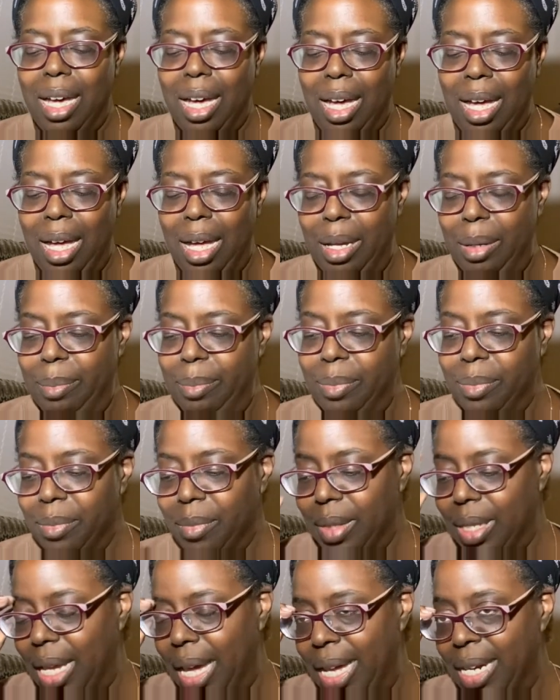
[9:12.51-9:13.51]
Um,
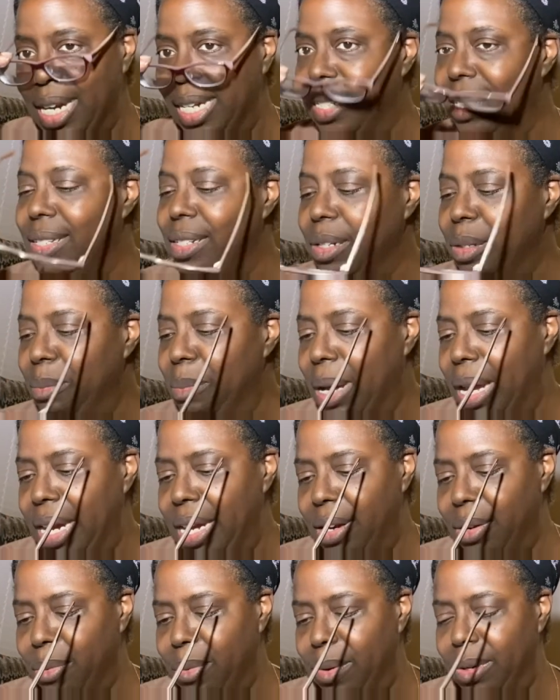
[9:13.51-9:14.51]
and I still
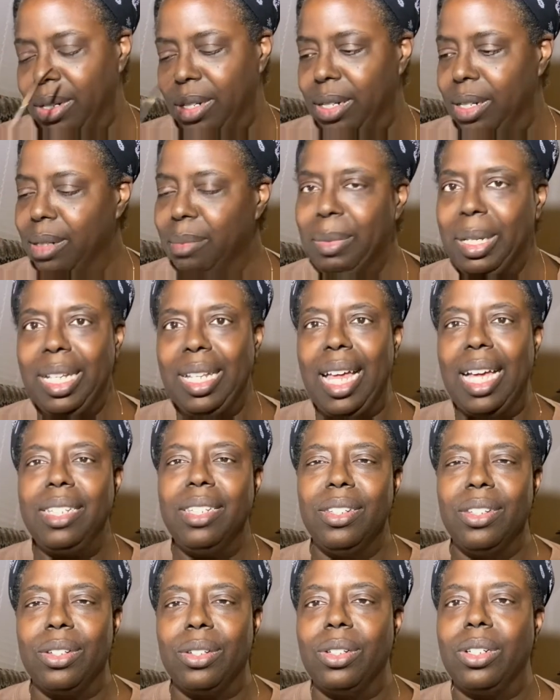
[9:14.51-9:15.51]
might order. My
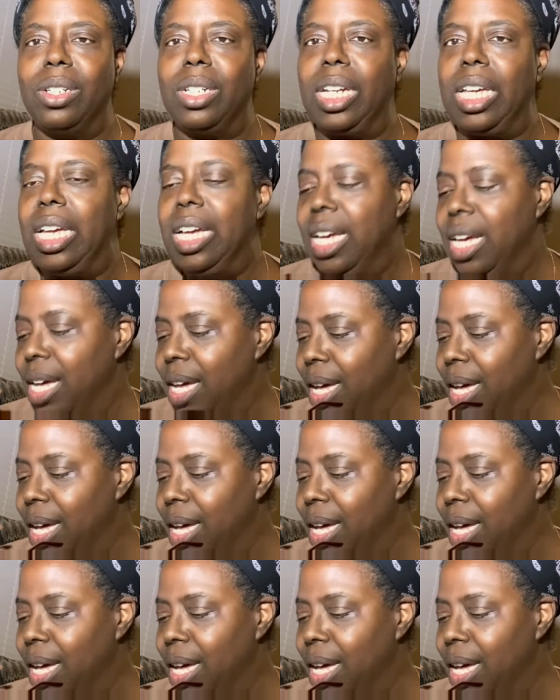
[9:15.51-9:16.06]
glasses are dirty.